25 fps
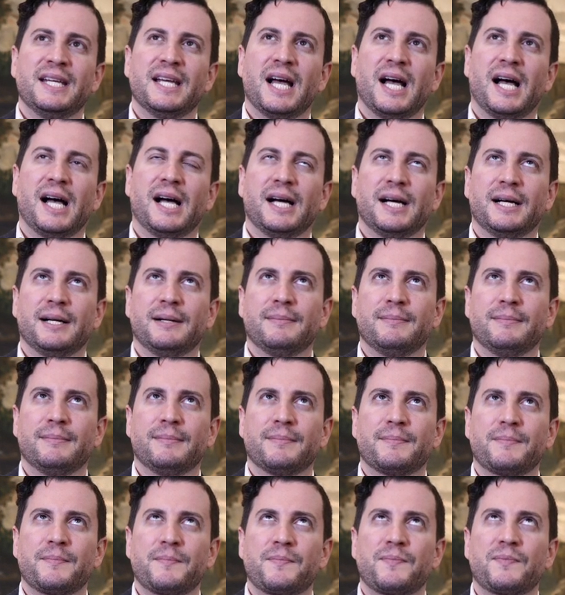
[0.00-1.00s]

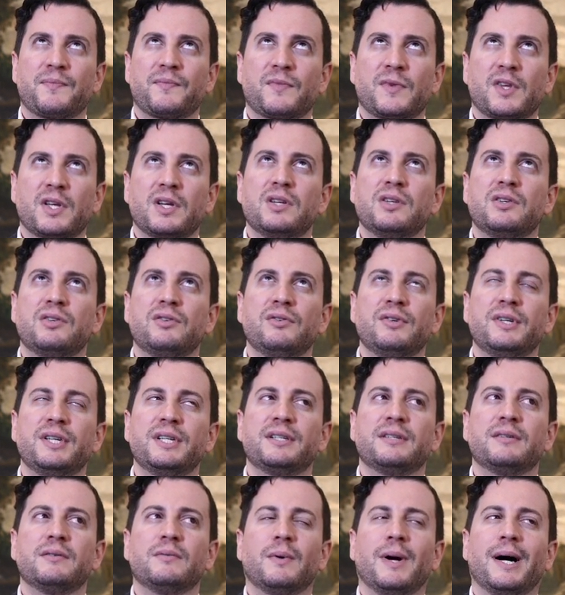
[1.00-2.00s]
um,
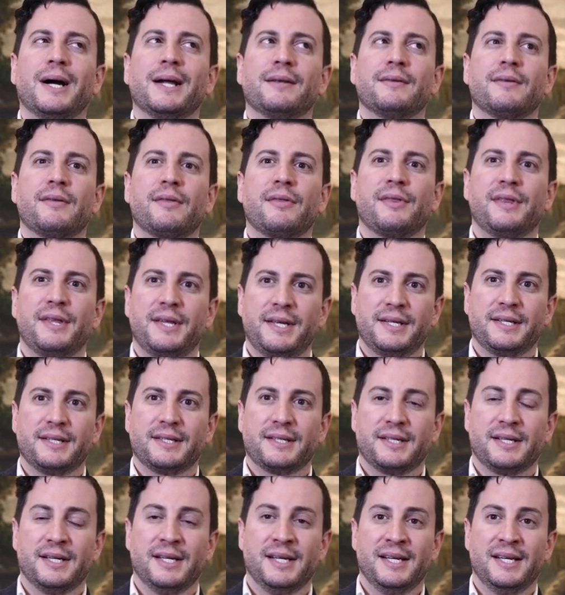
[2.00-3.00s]
doing the right thing